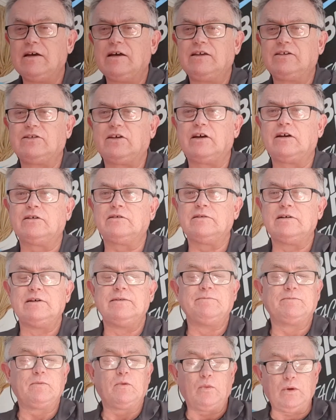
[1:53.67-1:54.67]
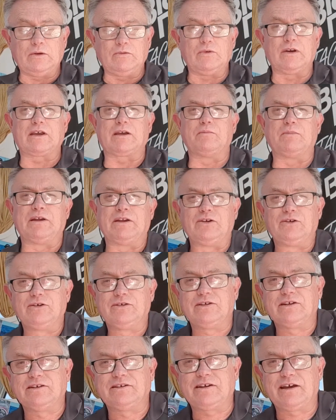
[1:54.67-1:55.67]
So we'd recommend
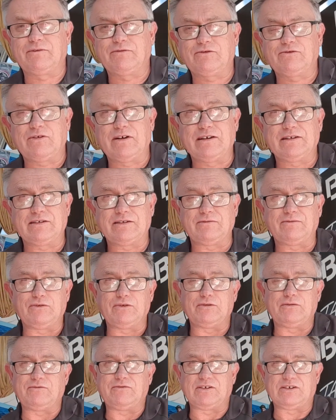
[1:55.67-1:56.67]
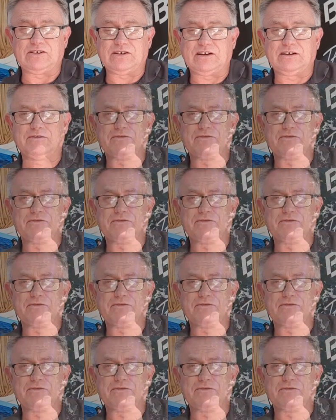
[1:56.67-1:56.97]
using tough trace if you're fishing